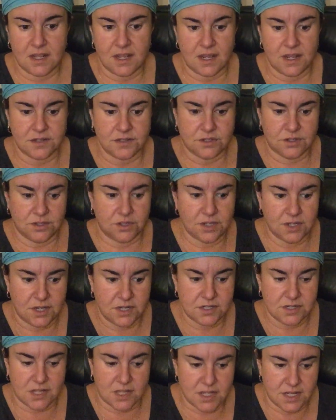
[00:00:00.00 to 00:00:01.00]
as good
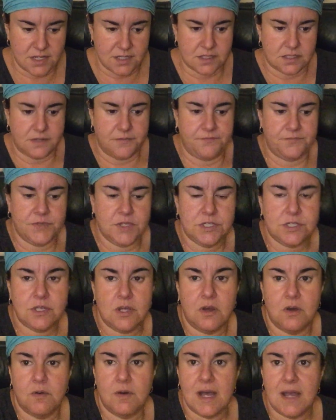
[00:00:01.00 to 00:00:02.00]
as this.
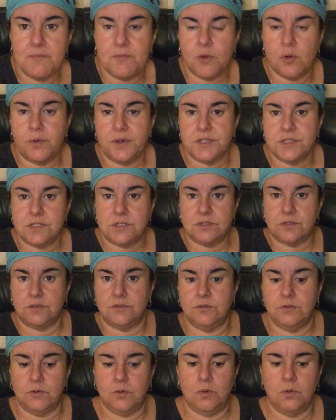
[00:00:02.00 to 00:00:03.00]
So I'm going
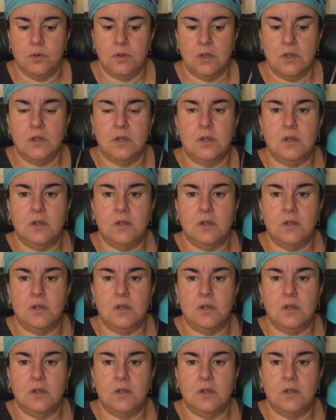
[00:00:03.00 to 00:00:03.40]
to,